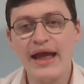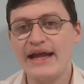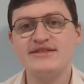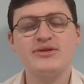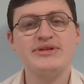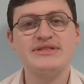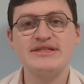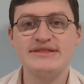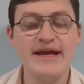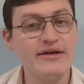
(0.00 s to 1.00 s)
And so he
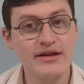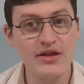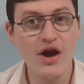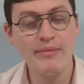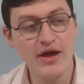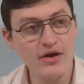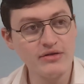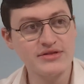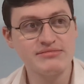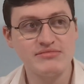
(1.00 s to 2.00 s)
sits down, and lo and
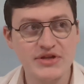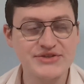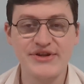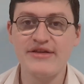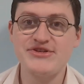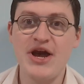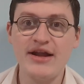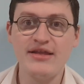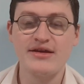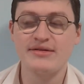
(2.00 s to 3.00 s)
behold, there's another
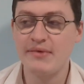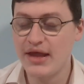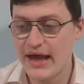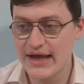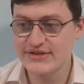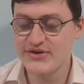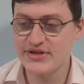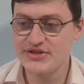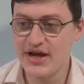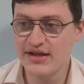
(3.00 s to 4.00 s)
Johnny there. And so
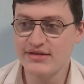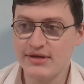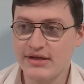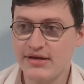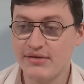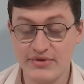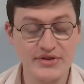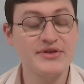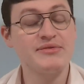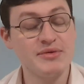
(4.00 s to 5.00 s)
the Johnny, uh, the,
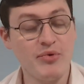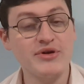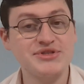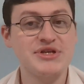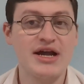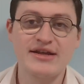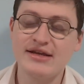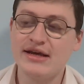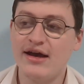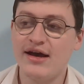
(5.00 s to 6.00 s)
the, the boss Johnny,
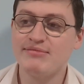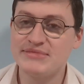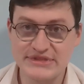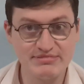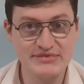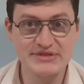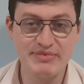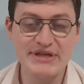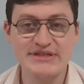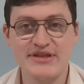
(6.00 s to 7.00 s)
um,
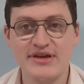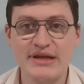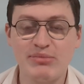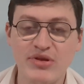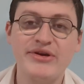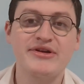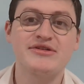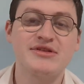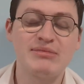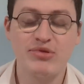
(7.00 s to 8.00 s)
speaks to the
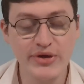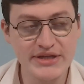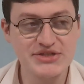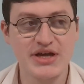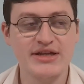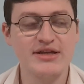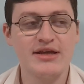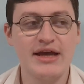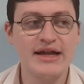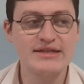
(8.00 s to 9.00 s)
employer employee Johnny,
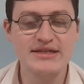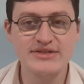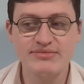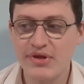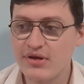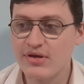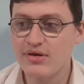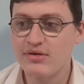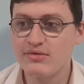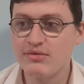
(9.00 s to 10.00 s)
and he says,
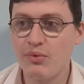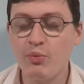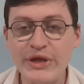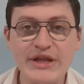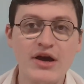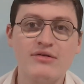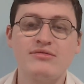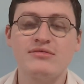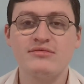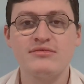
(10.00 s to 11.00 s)
"We know
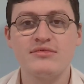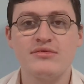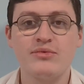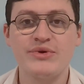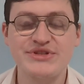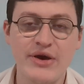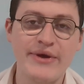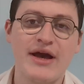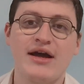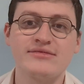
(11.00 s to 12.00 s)
what's
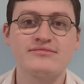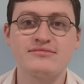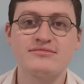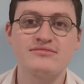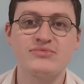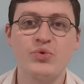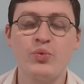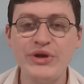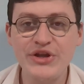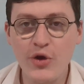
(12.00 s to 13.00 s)
going on.
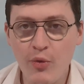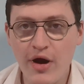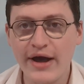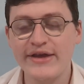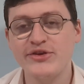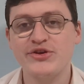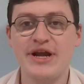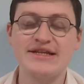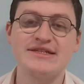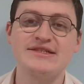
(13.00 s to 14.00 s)
We know why you're
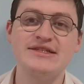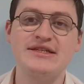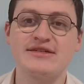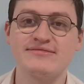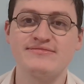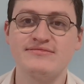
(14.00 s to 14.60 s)
not succeeding."